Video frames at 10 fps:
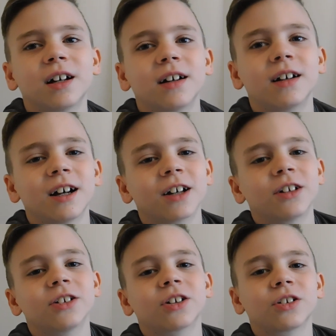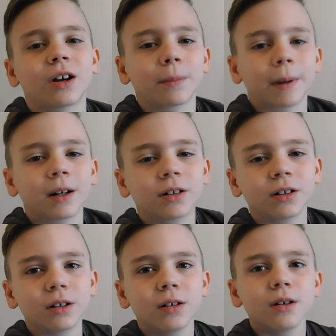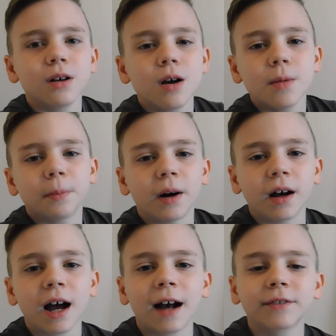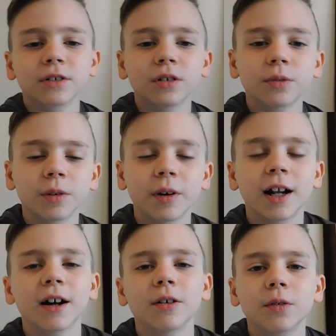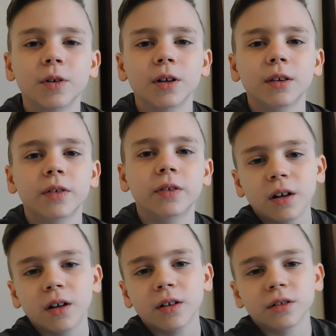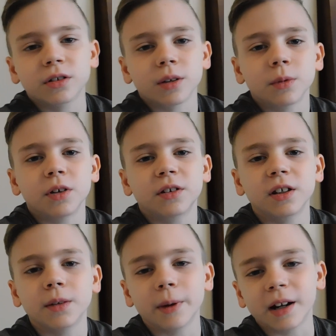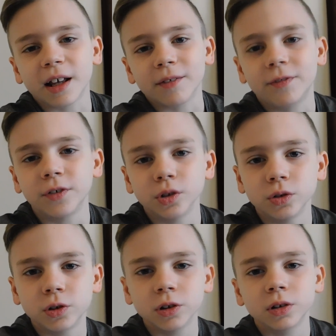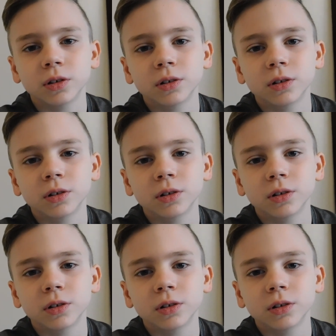could have done a lot better, but after we went out with some of the team and ate food,